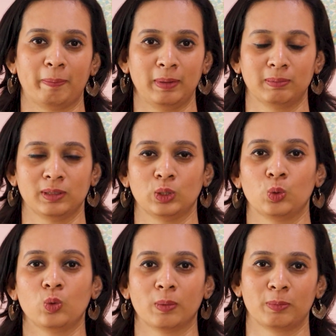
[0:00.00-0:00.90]
people
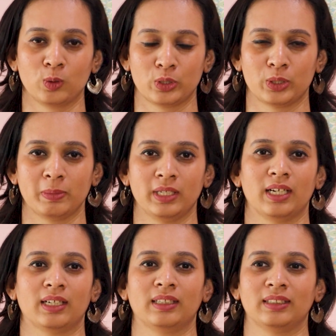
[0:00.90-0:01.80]
who approach me
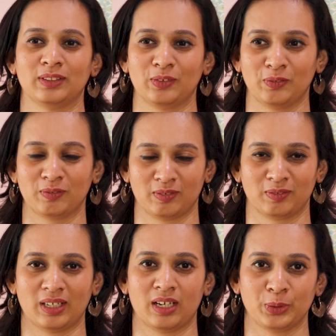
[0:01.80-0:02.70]
and,
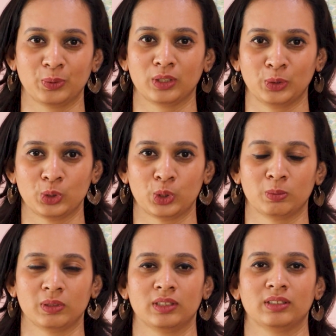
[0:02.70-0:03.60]
are you a
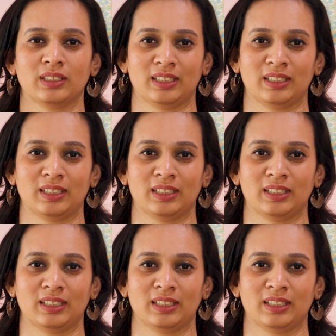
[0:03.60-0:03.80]
YouTuber?